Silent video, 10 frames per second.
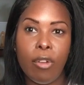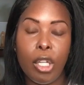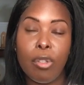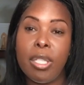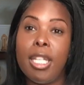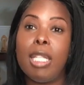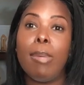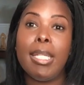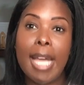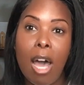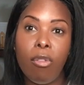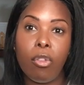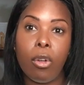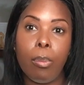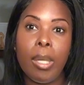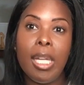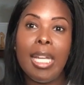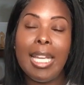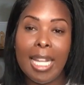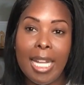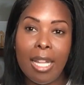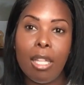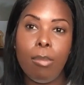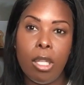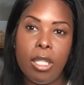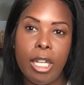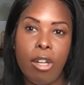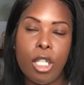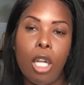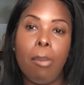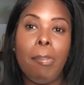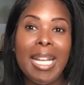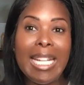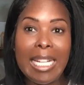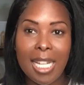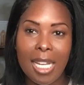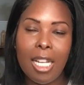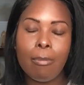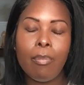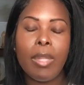you're 6 months out from getting out the military is called a BDD.